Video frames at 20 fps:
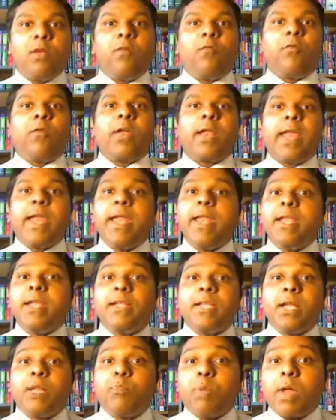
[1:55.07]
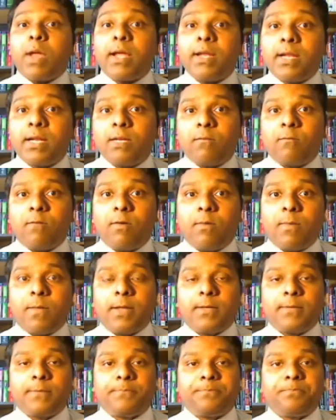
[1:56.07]
For addicted pregnant
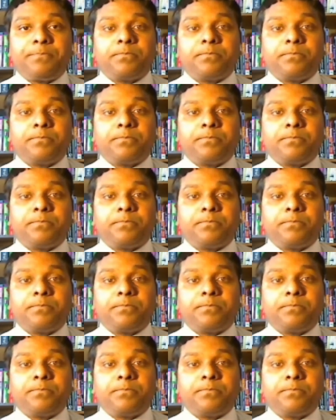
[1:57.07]
women,